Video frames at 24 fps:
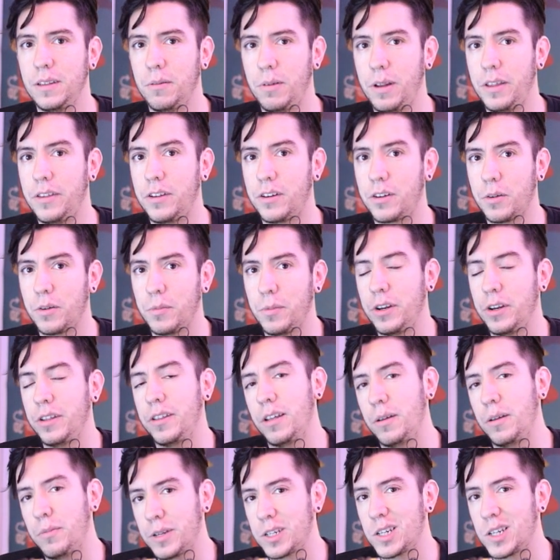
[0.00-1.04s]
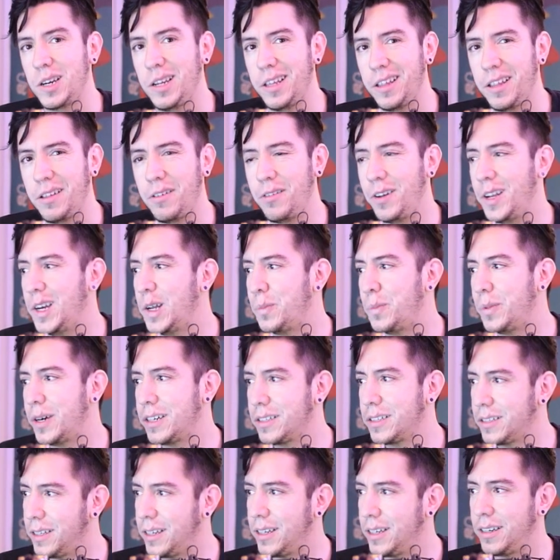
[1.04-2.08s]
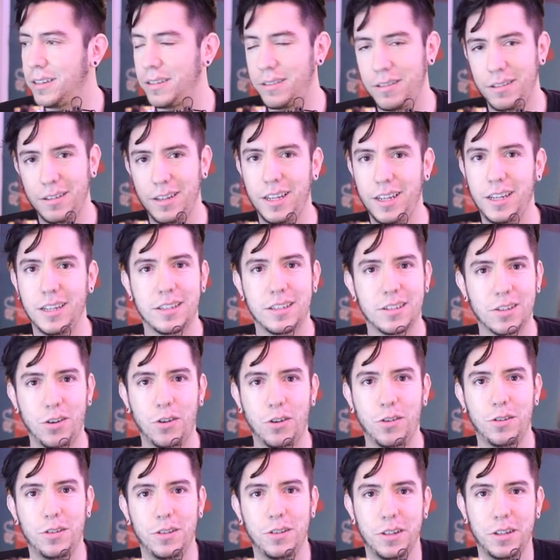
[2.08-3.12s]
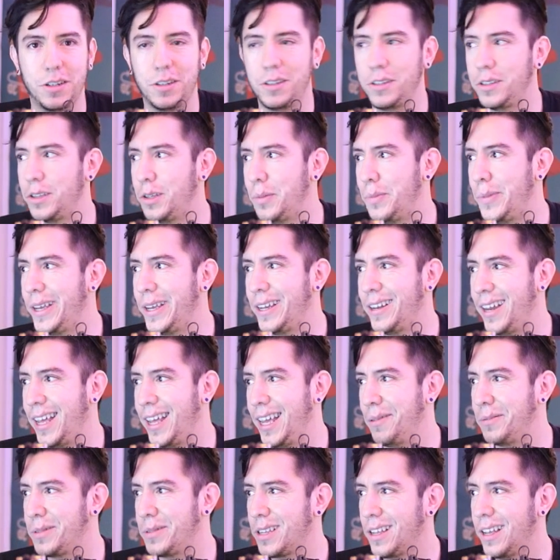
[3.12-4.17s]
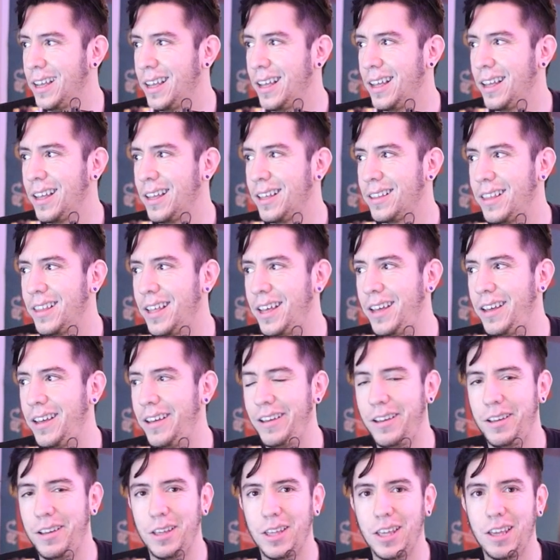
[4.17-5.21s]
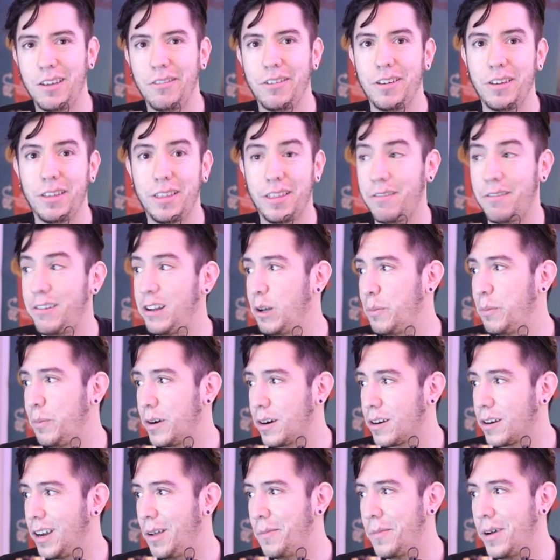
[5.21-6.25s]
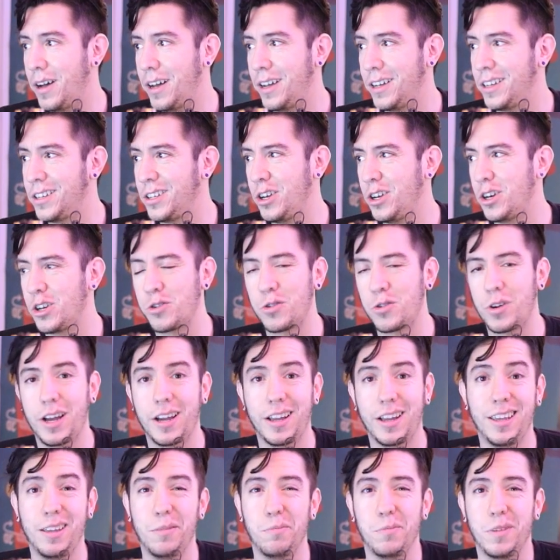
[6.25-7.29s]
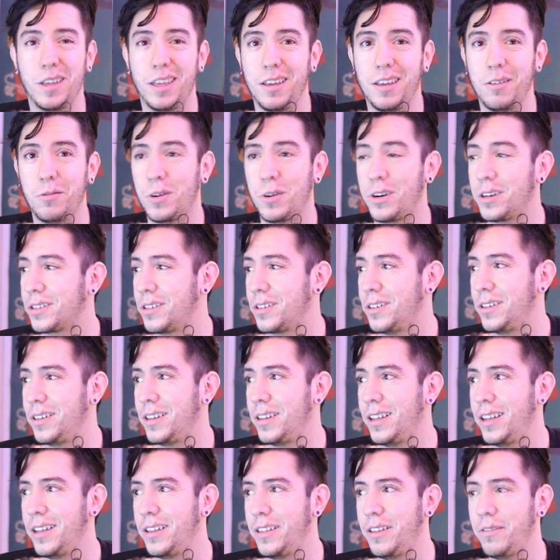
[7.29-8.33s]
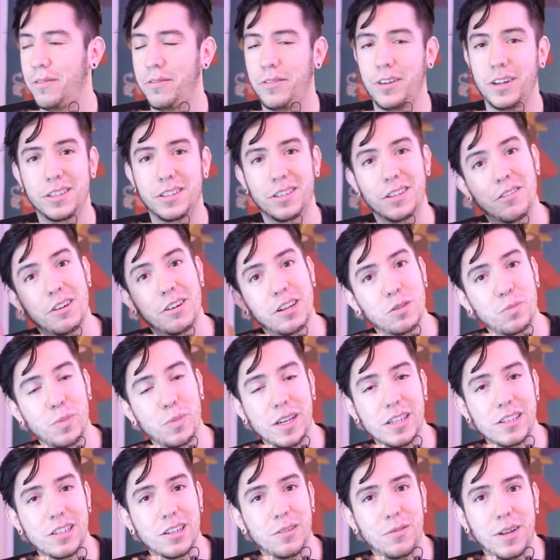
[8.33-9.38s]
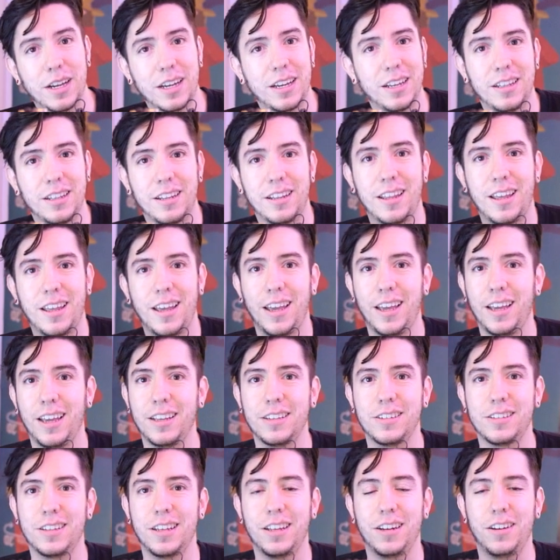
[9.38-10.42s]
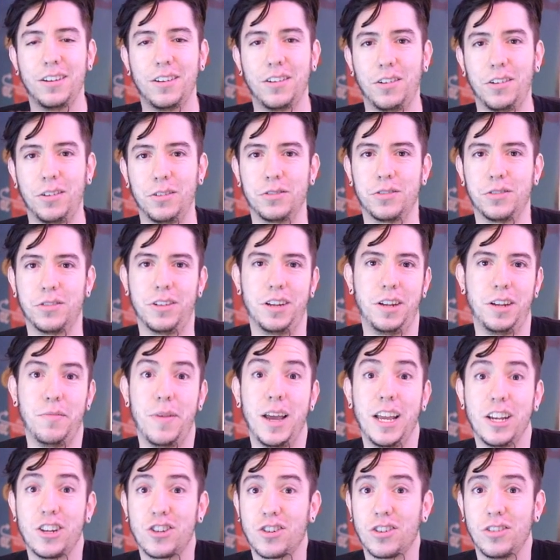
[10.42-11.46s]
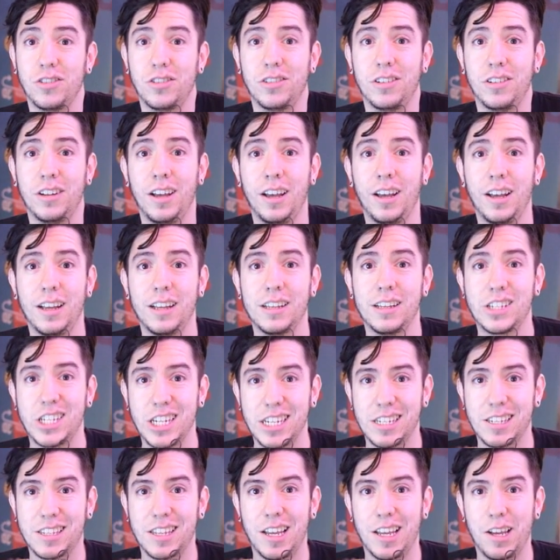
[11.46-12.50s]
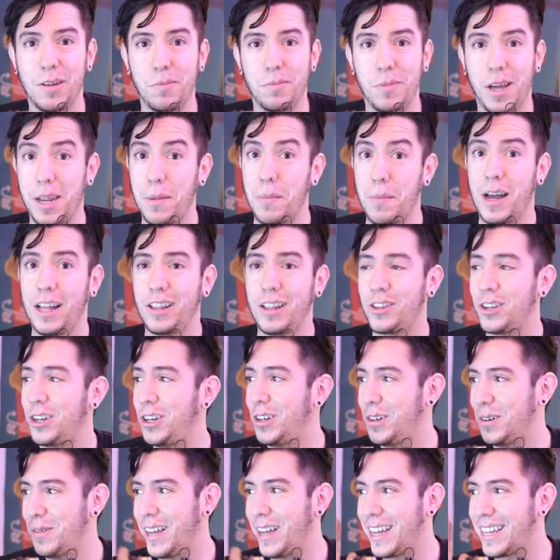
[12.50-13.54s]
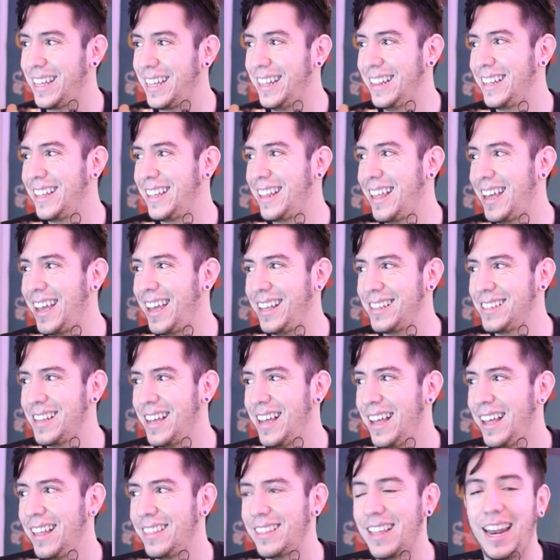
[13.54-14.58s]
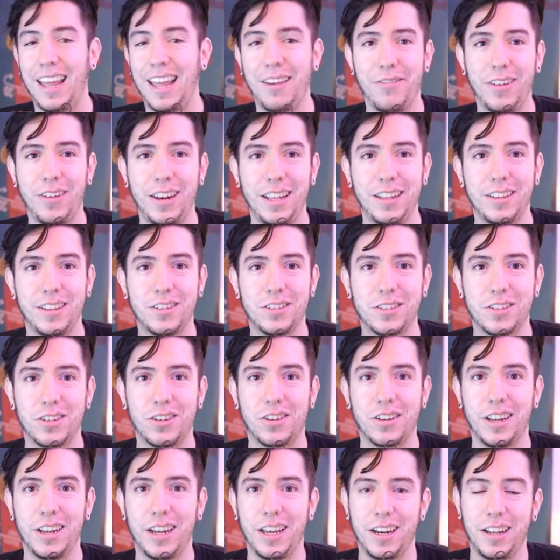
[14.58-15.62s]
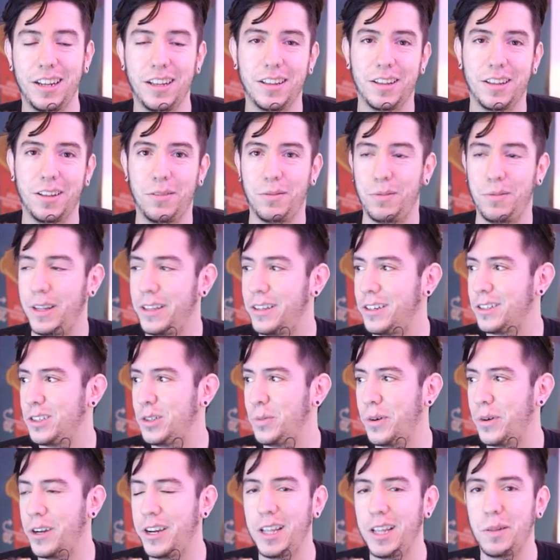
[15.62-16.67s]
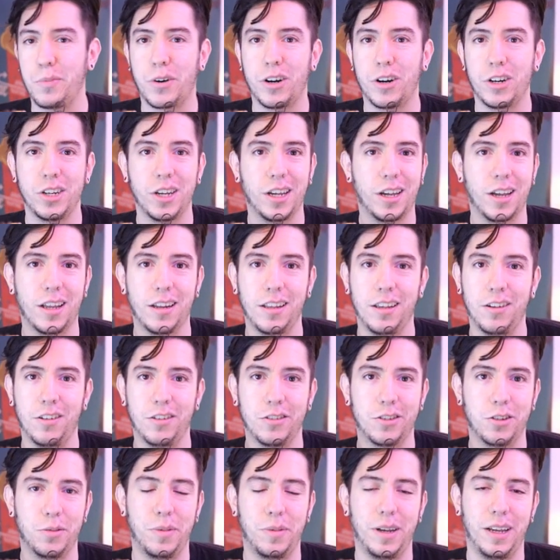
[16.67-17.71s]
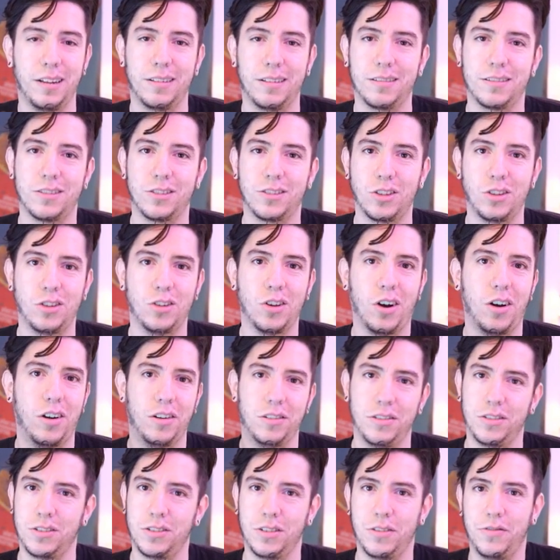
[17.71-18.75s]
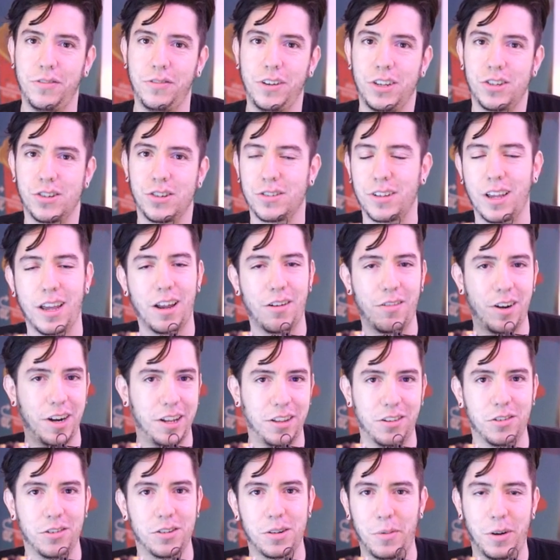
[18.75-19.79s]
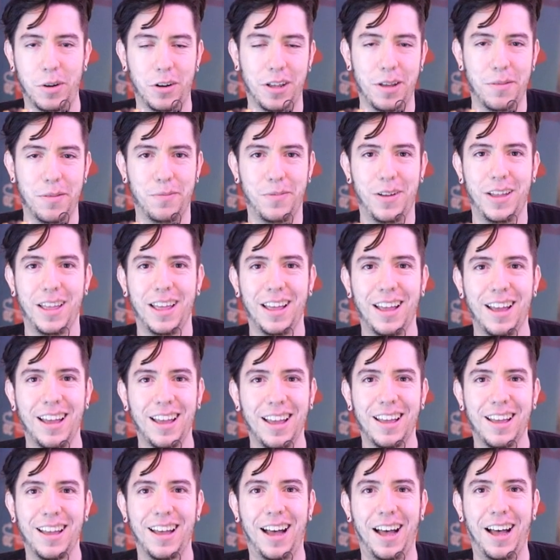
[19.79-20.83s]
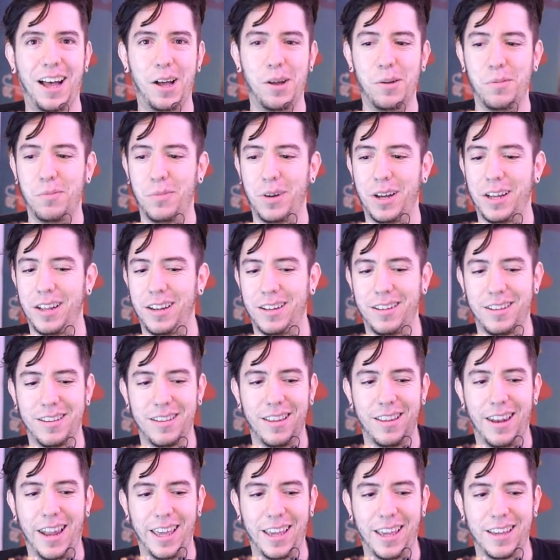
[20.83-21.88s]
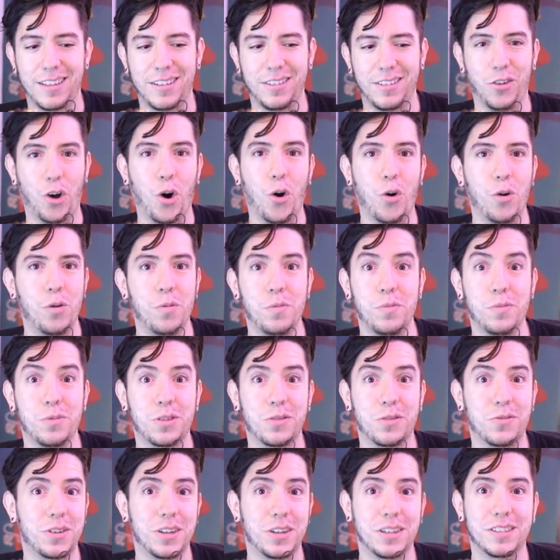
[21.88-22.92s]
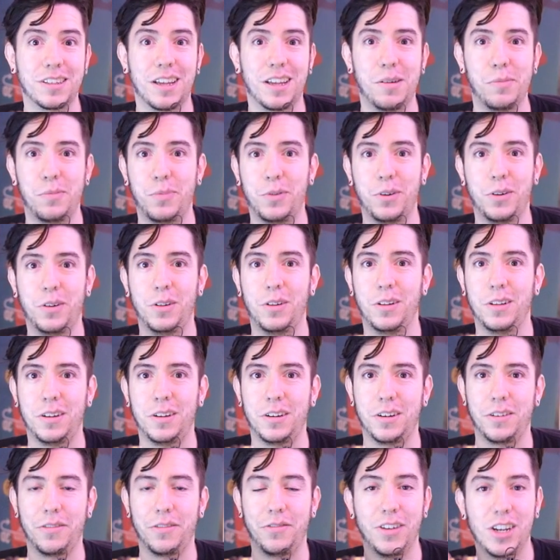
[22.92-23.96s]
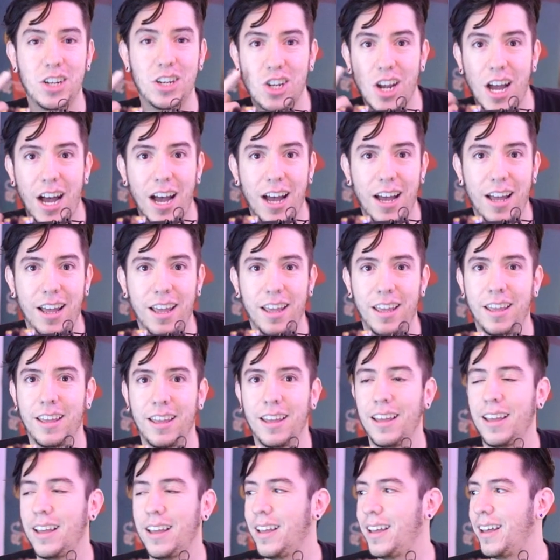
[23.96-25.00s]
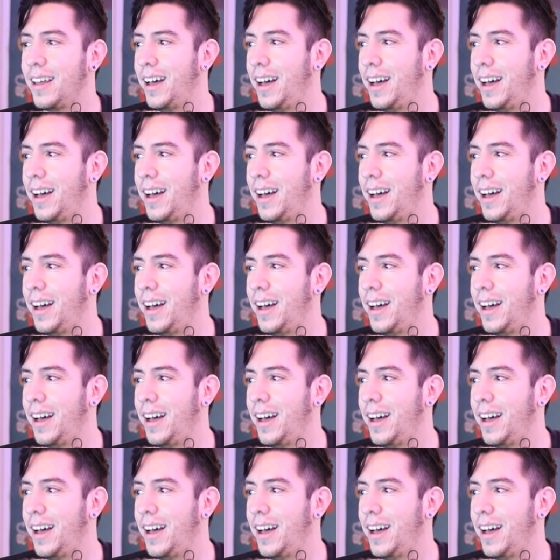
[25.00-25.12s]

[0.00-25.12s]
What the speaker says: in the Blender community, especially the developers, then it's all the big names. The Eevee developer Clement, Joshua, he worked on the first Grease Pencil back in the days, then also animation system, Animato back in the days. Dalai Felinto is coordinating the Blender 2.8 project, and he also made tons of features. I already talked about him. But like domes, for example, or fish eye.